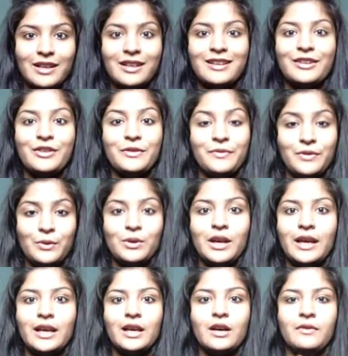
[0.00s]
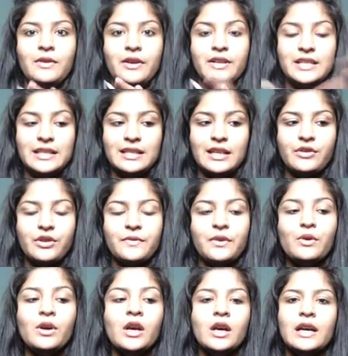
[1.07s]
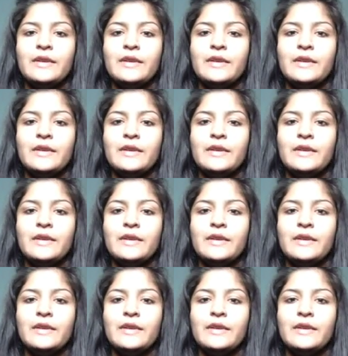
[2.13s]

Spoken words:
a review, like a very detailed review.